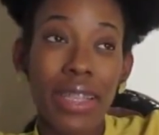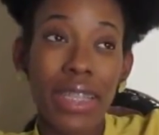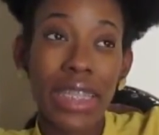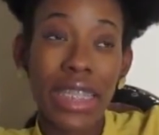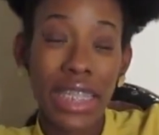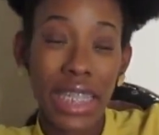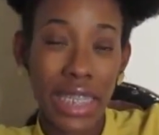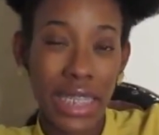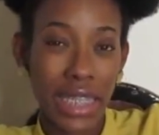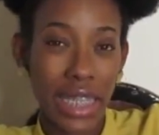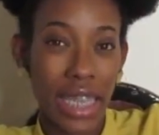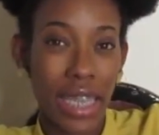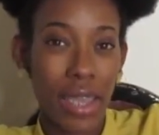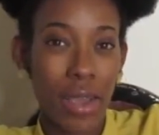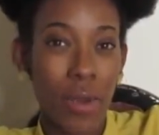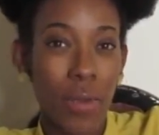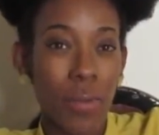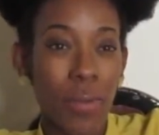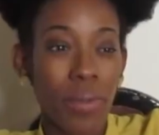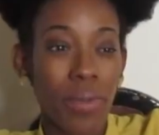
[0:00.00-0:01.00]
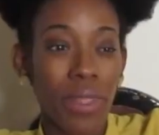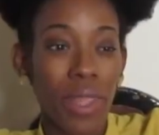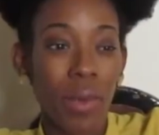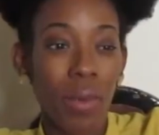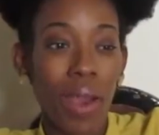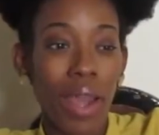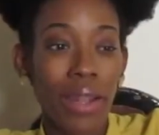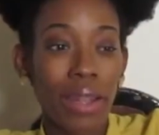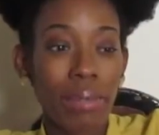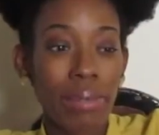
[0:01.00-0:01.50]
6 a.m. They
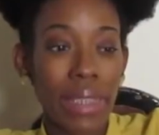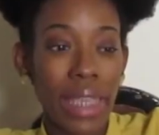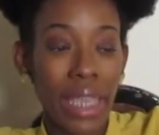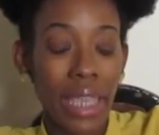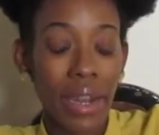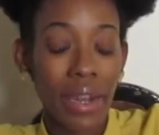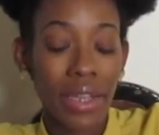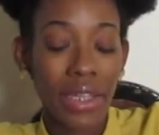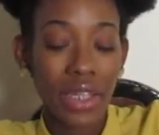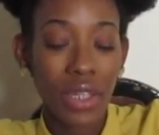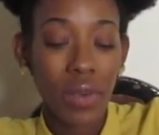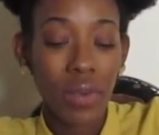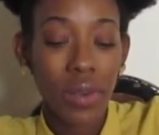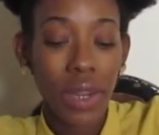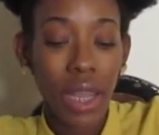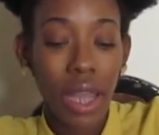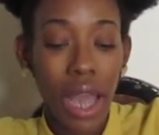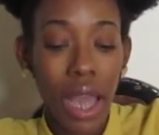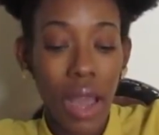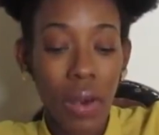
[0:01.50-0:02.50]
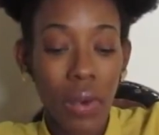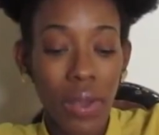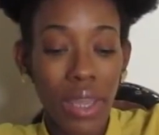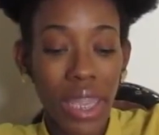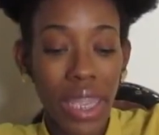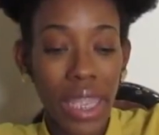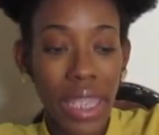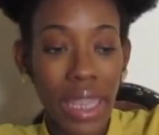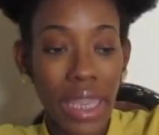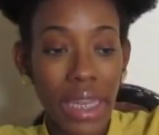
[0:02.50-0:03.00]
wound up taking the cervidil out,
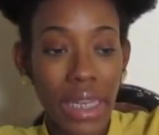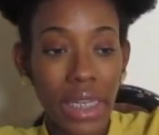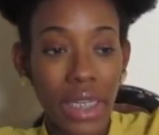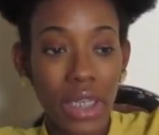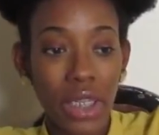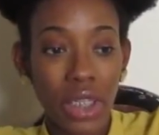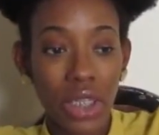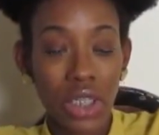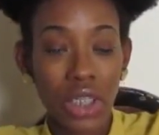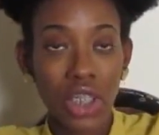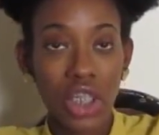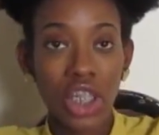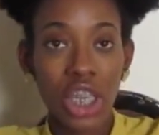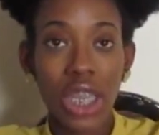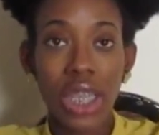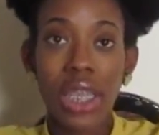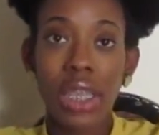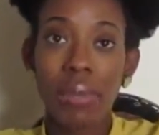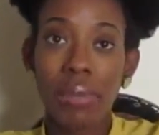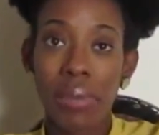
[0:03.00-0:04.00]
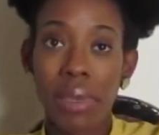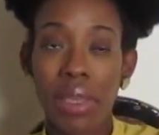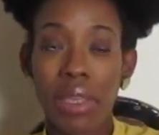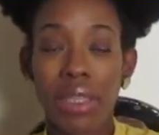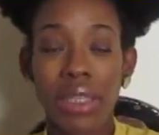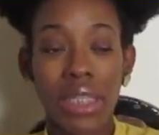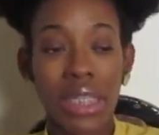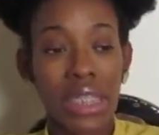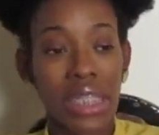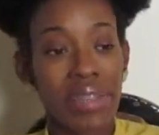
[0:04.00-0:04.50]
and checking me
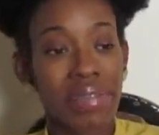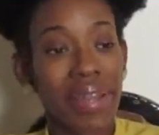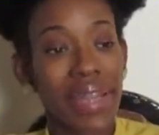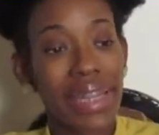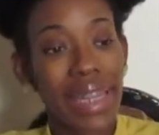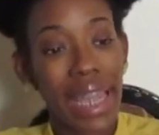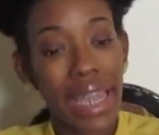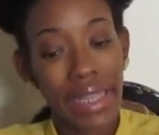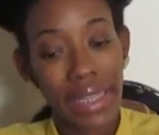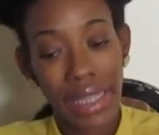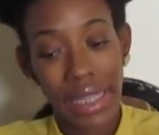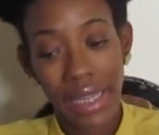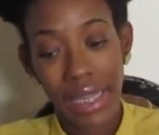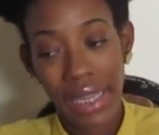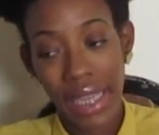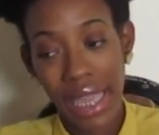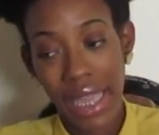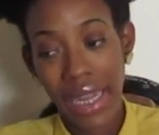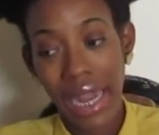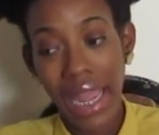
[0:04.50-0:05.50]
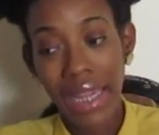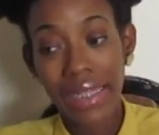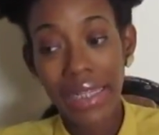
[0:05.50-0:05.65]
to see if I dilated, and I